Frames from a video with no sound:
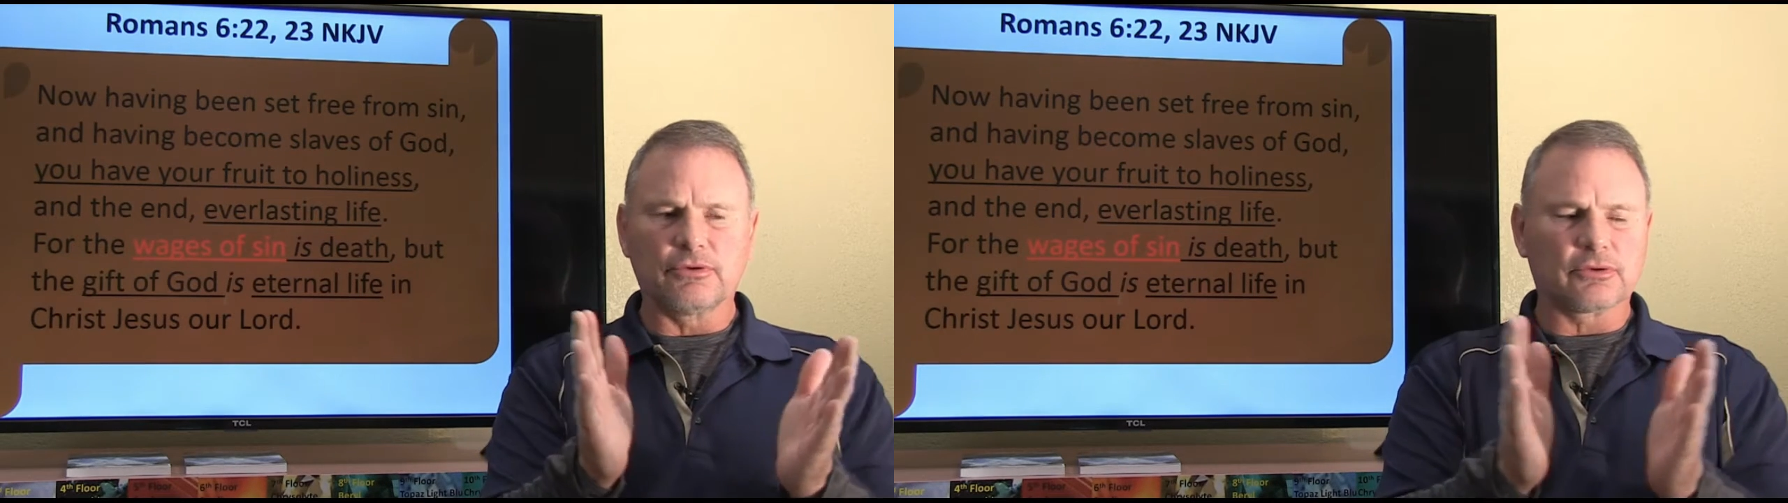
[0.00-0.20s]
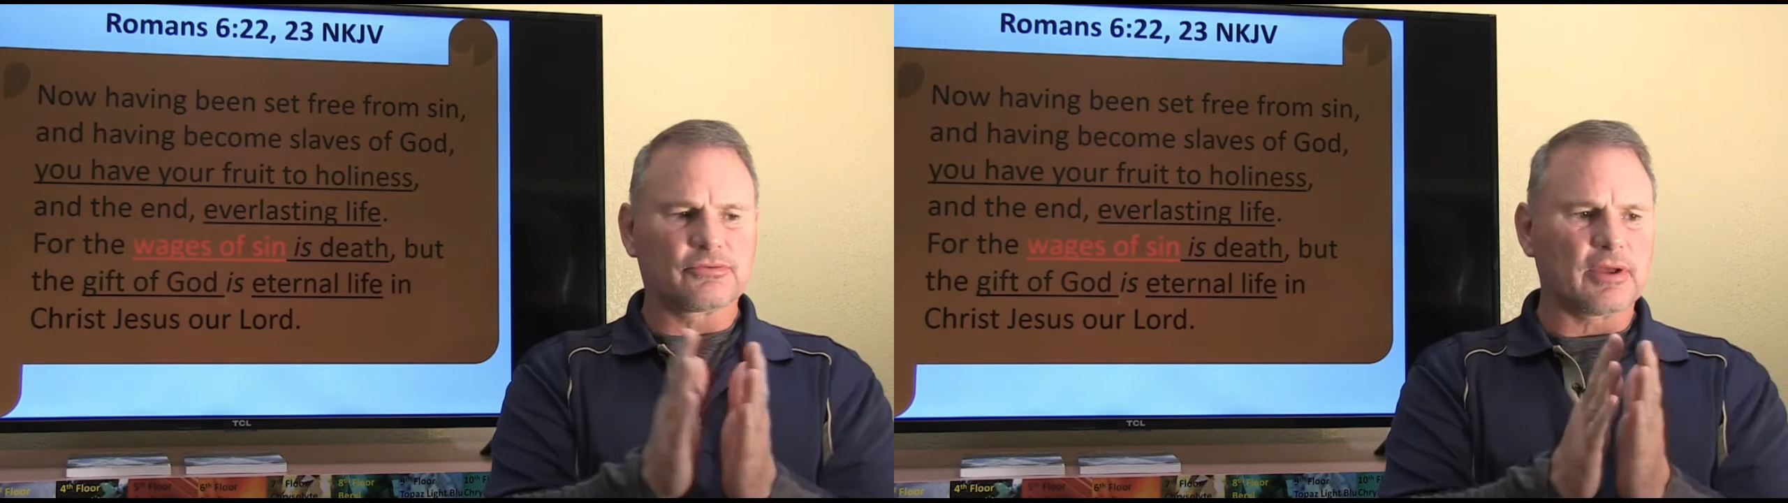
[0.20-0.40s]

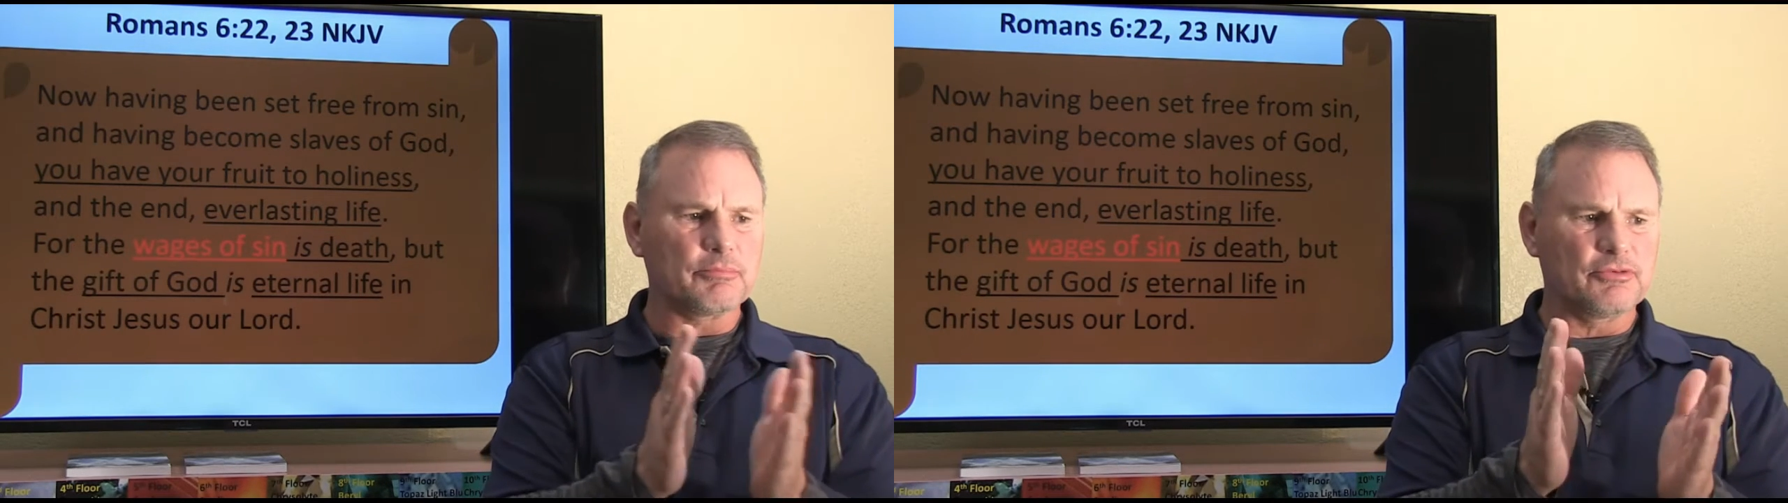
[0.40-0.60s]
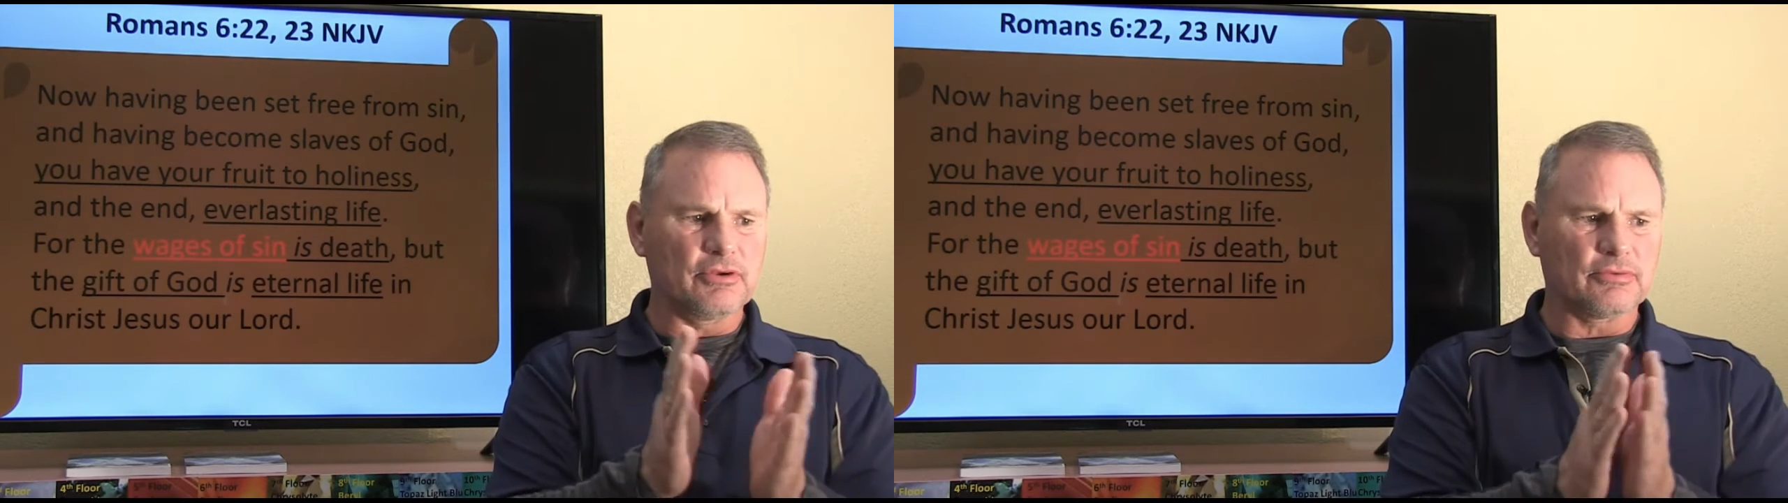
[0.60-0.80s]
You
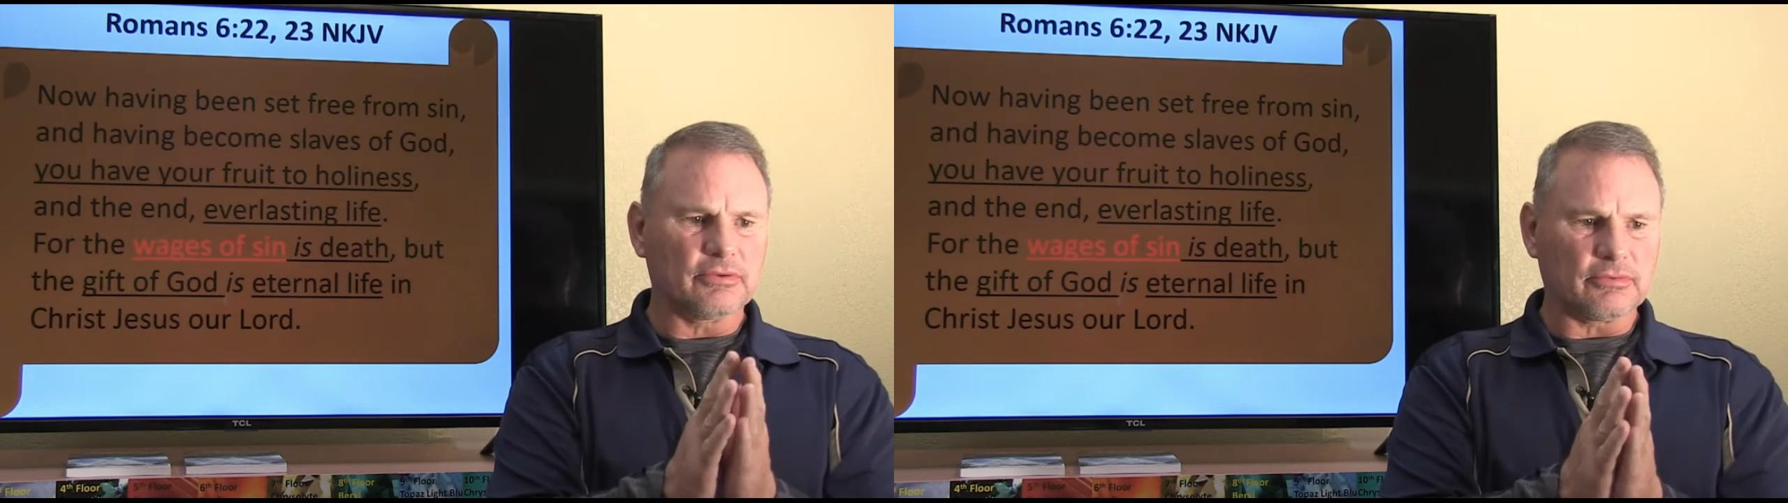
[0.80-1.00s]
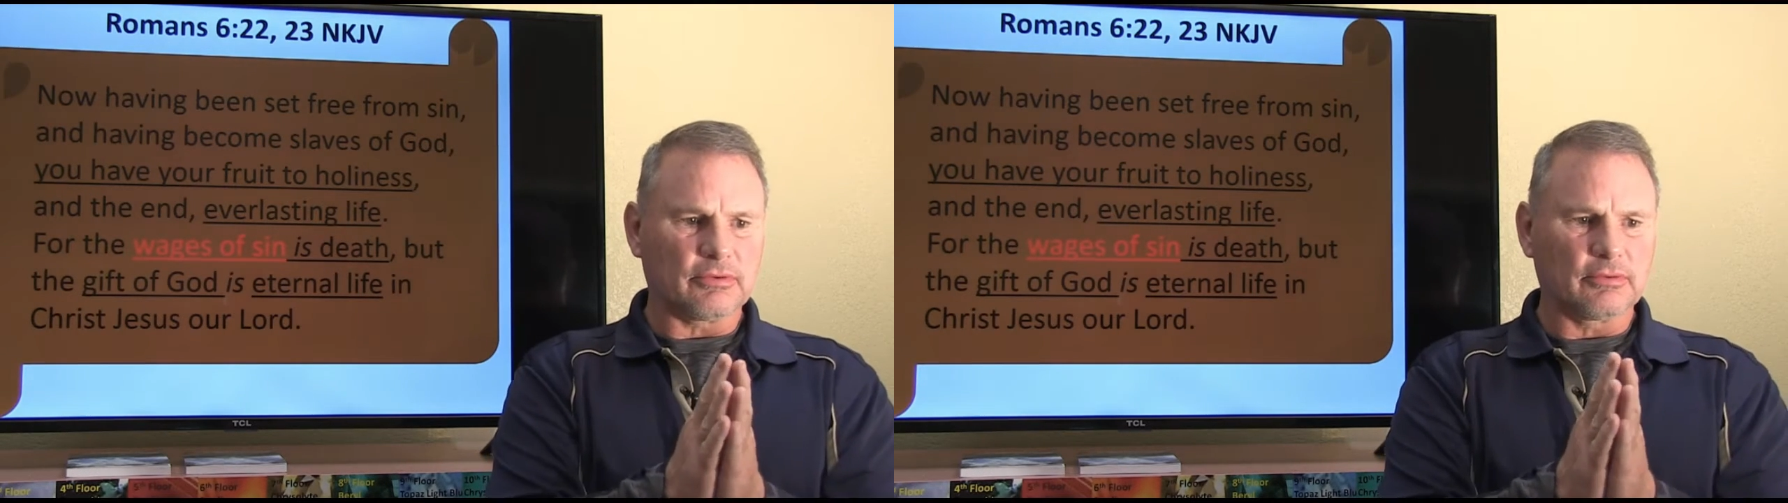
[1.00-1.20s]
accept
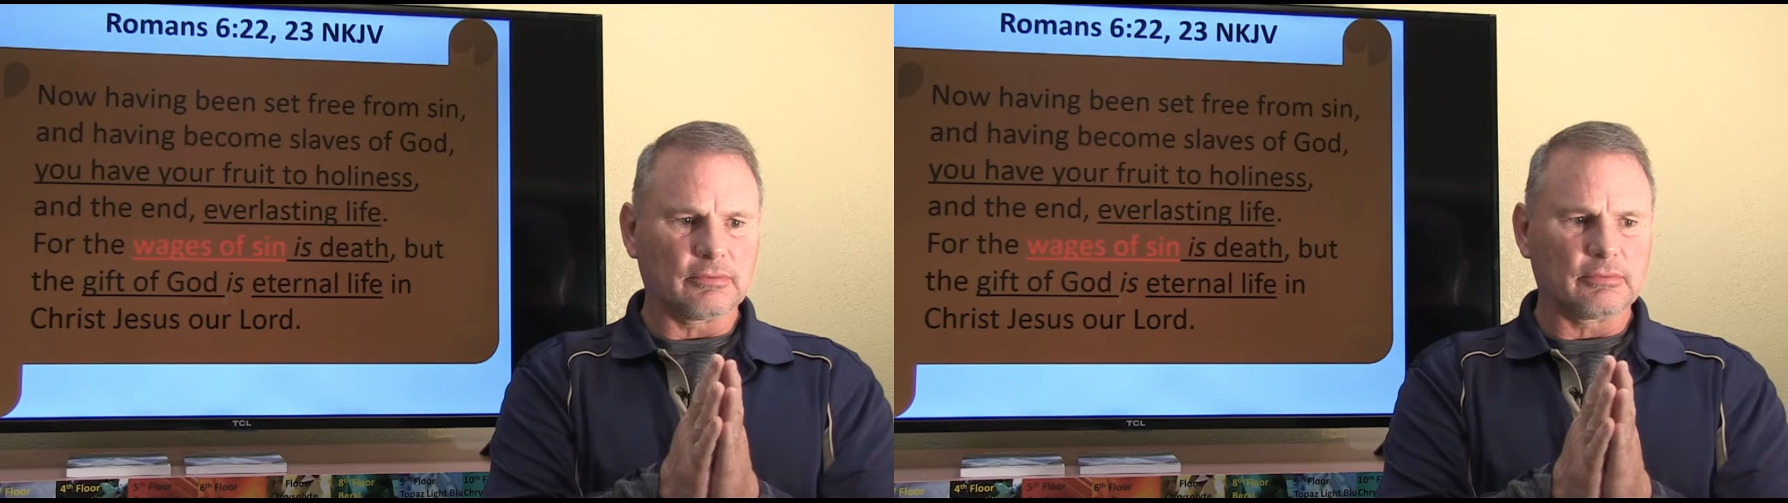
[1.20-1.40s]
Jesus